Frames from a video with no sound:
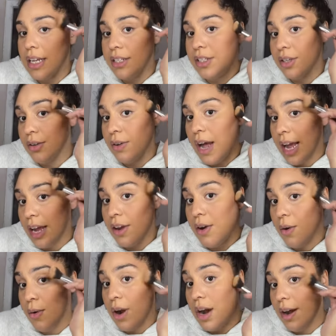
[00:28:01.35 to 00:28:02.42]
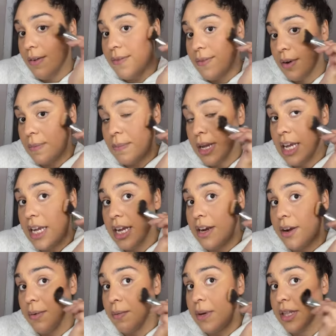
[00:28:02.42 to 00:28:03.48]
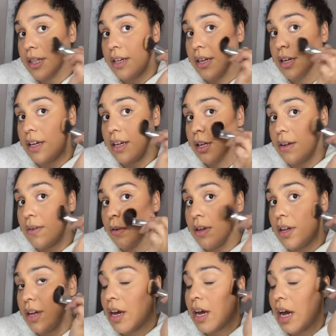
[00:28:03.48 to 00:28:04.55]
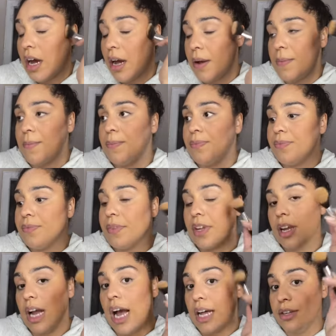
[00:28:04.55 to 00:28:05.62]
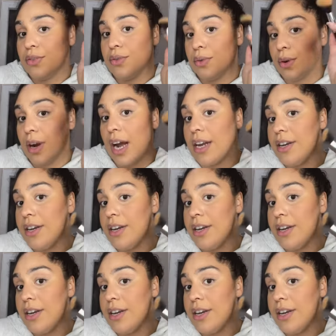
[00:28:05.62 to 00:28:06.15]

And so I go up from here with the um, contour.